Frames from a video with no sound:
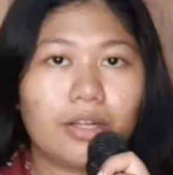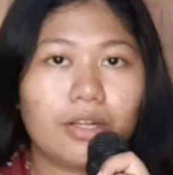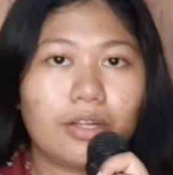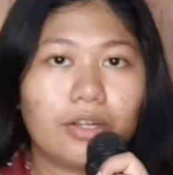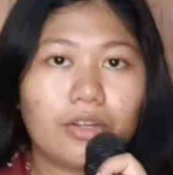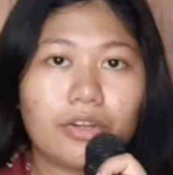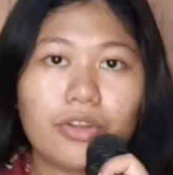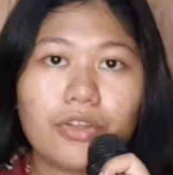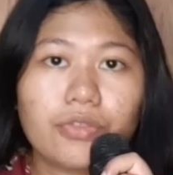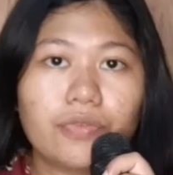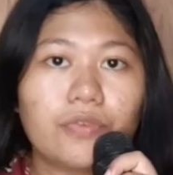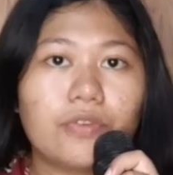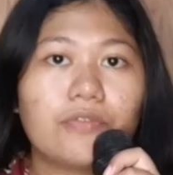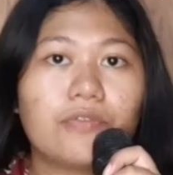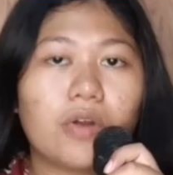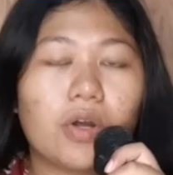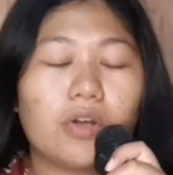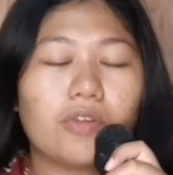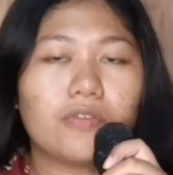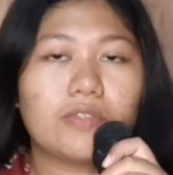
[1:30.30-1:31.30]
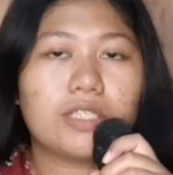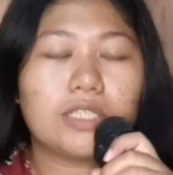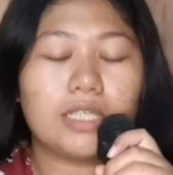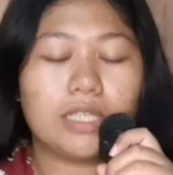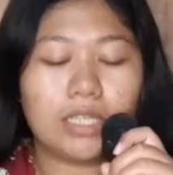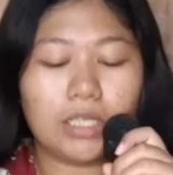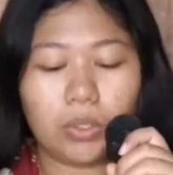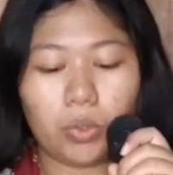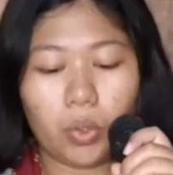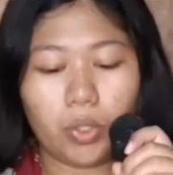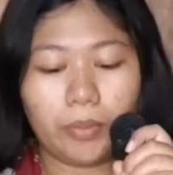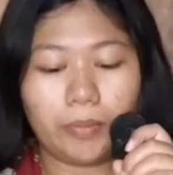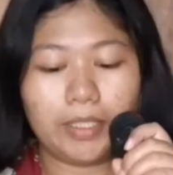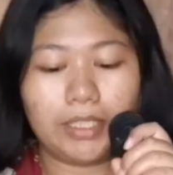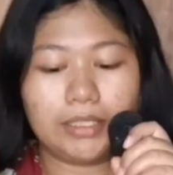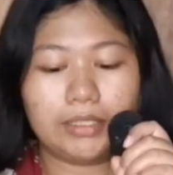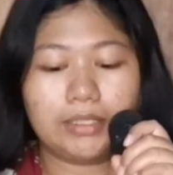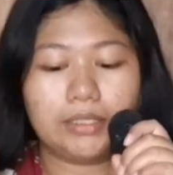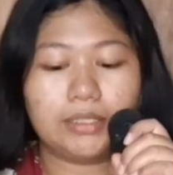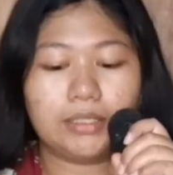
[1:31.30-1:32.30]
Earth revolves in an
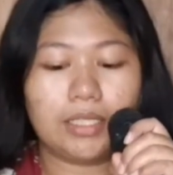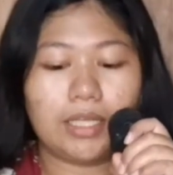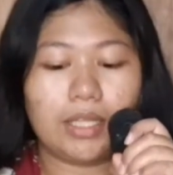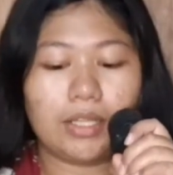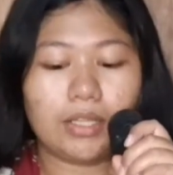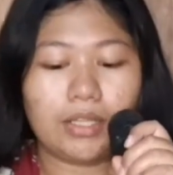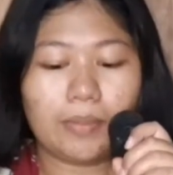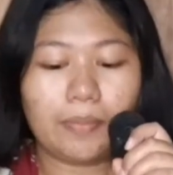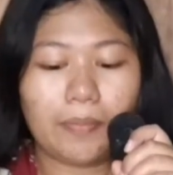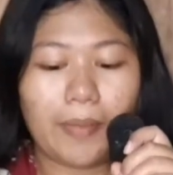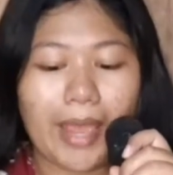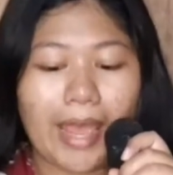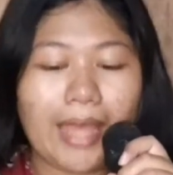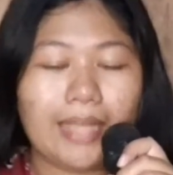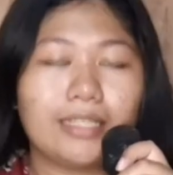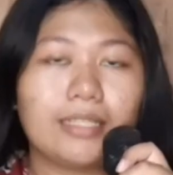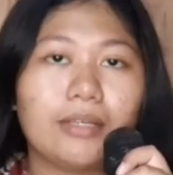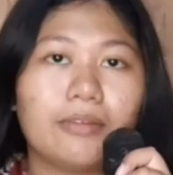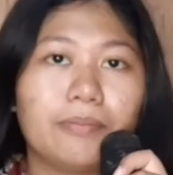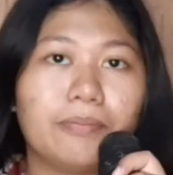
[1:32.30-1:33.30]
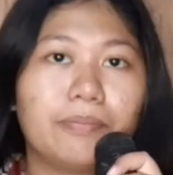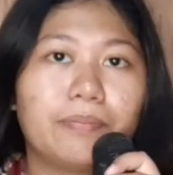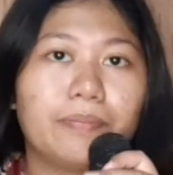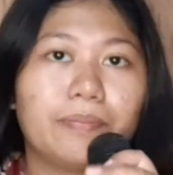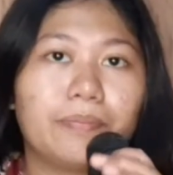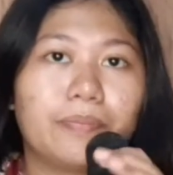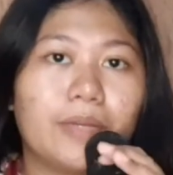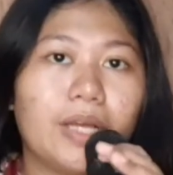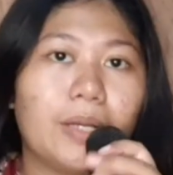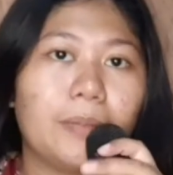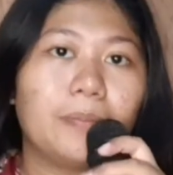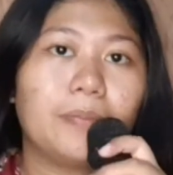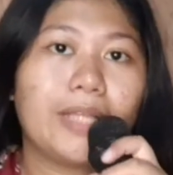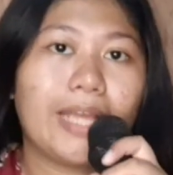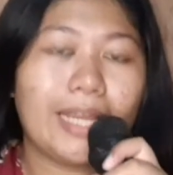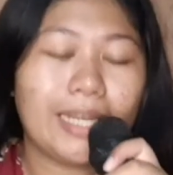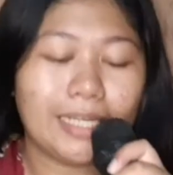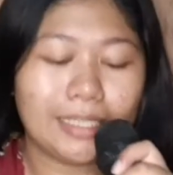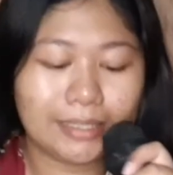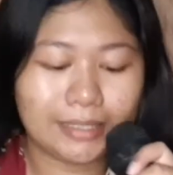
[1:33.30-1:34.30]
orbit, the path a
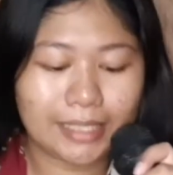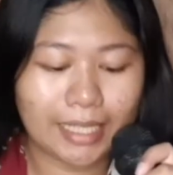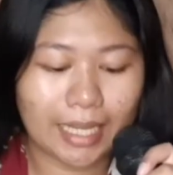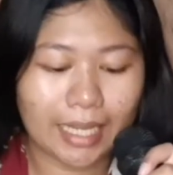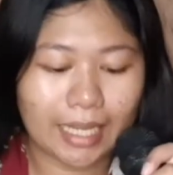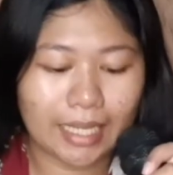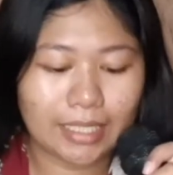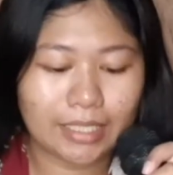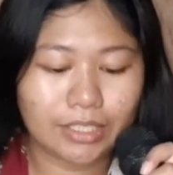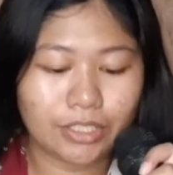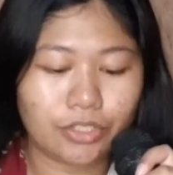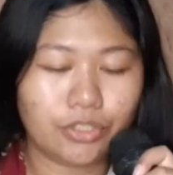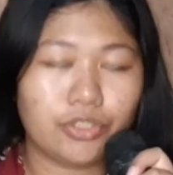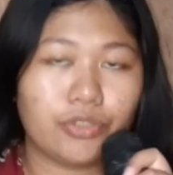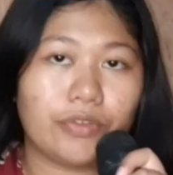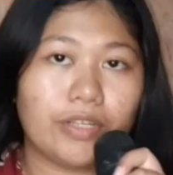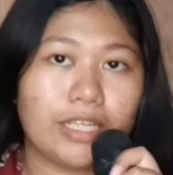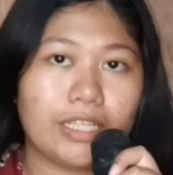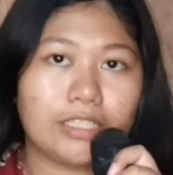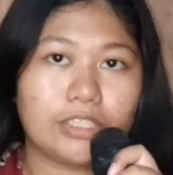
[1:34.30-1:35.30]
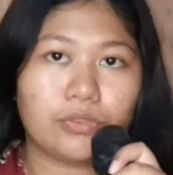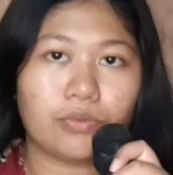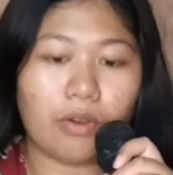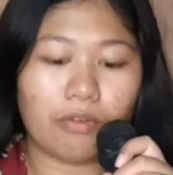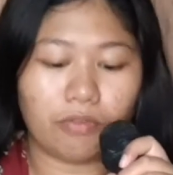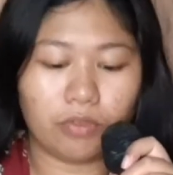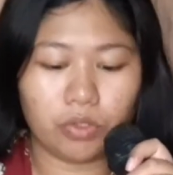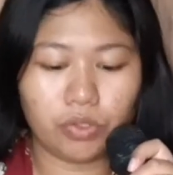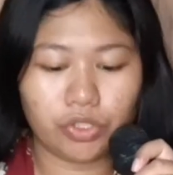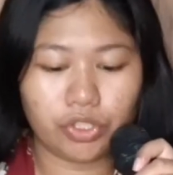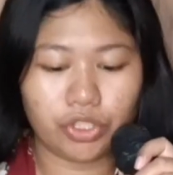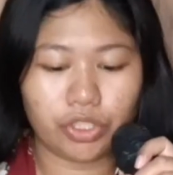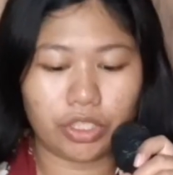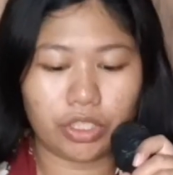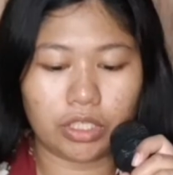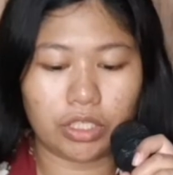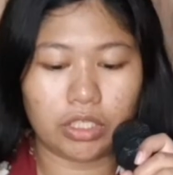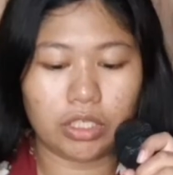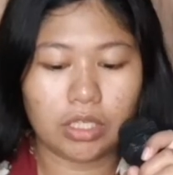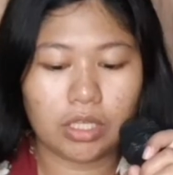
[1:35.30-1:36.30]
planet takes during its
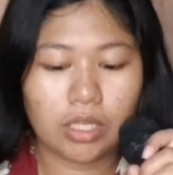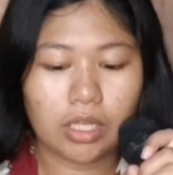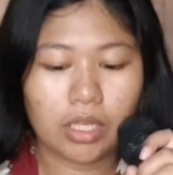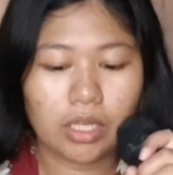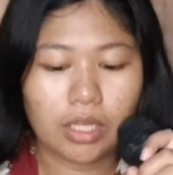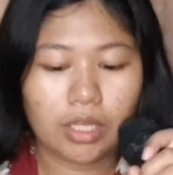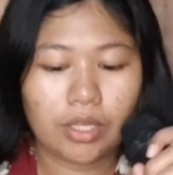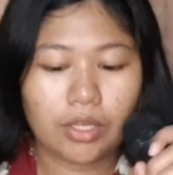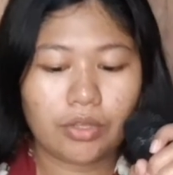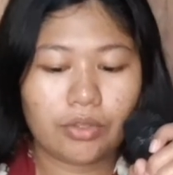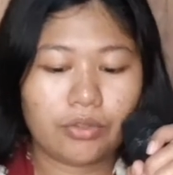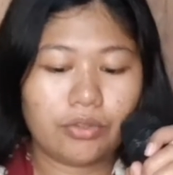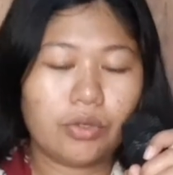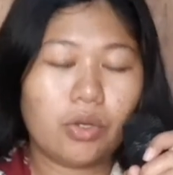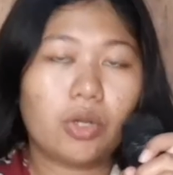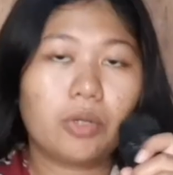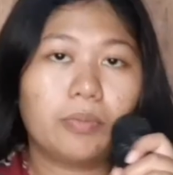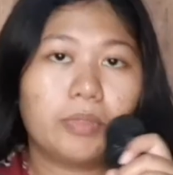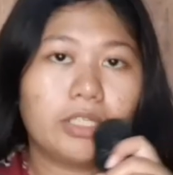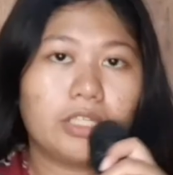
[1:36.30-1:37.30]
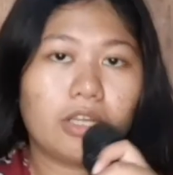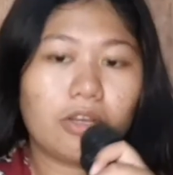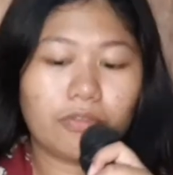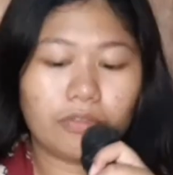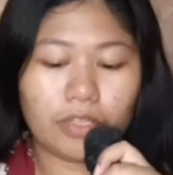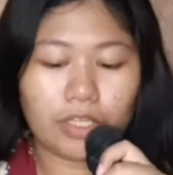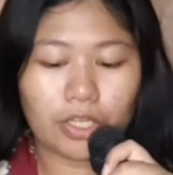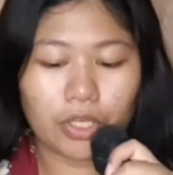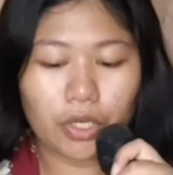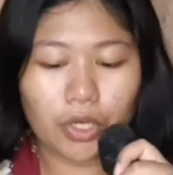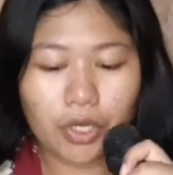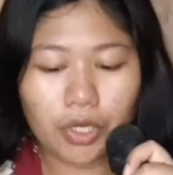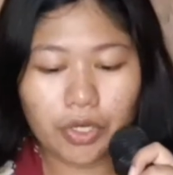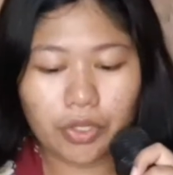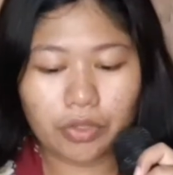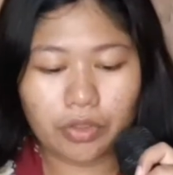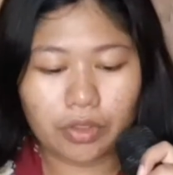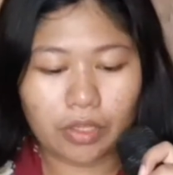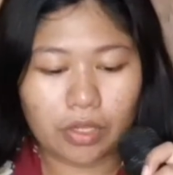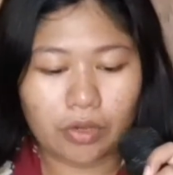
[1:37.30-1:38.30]
revolution. The orbit of the
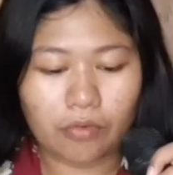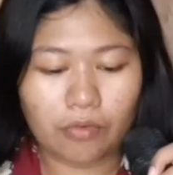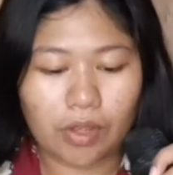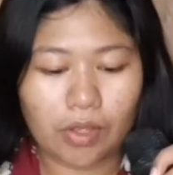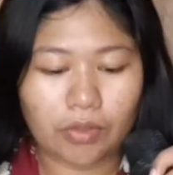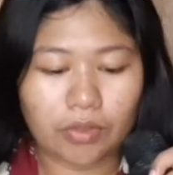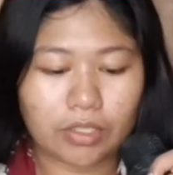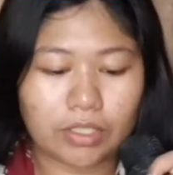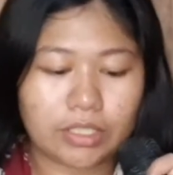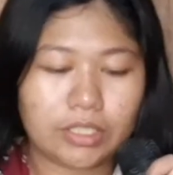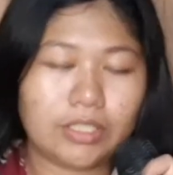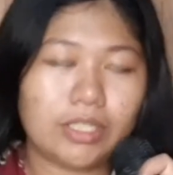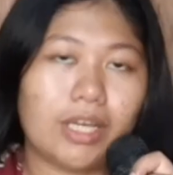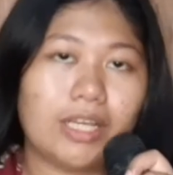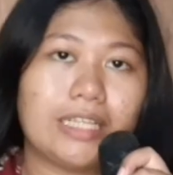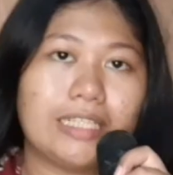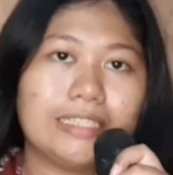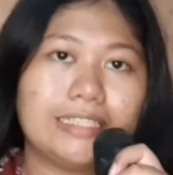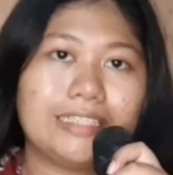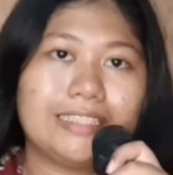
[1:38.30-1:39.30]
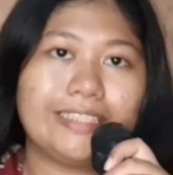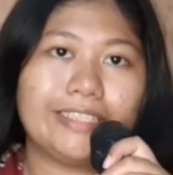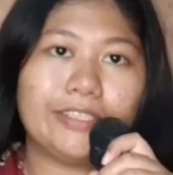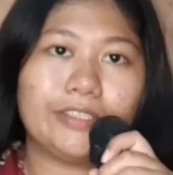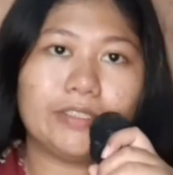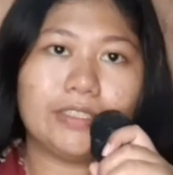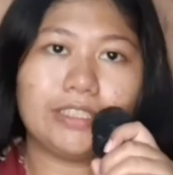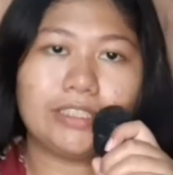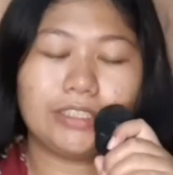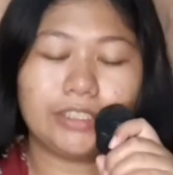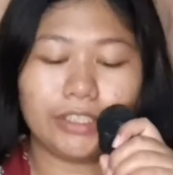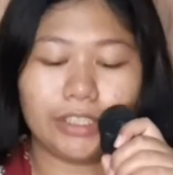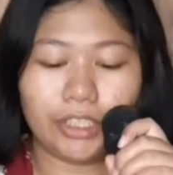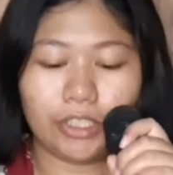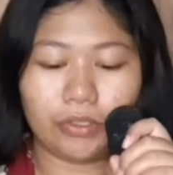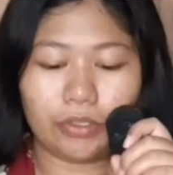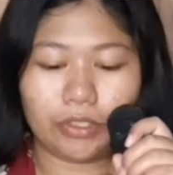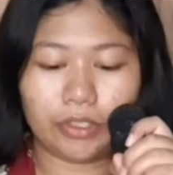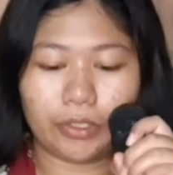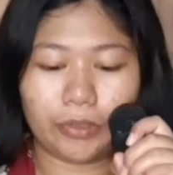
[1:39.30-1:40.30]
Earth around the Sun is nearly
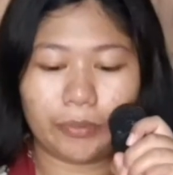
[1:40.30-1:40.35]
circular.